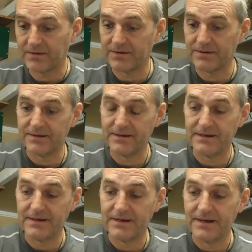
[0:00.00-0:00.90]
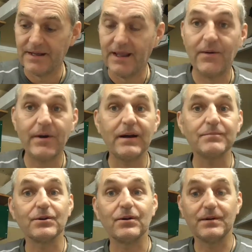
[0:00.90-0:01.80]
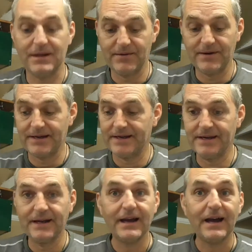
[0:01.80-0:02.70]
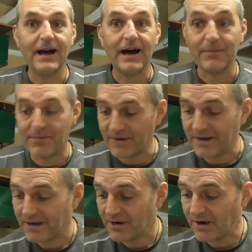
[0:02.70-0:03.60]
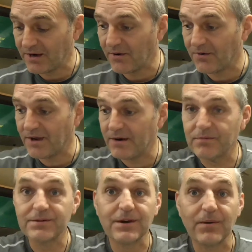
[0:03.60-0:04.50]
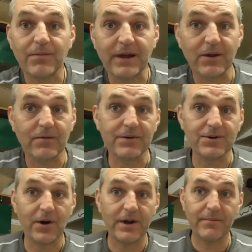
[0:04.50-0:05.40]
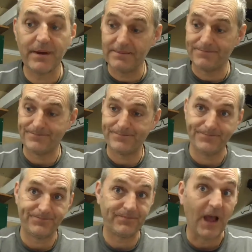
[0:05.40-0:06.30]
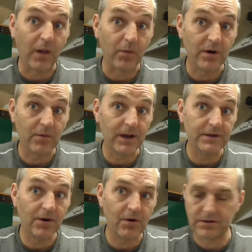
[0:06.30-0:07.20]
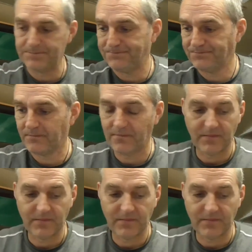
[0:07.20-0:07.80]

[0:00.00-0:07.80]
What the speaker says: So there we are. So anyway, I'm gonna crack on now. So thank you for joining me. I'll work while I talk.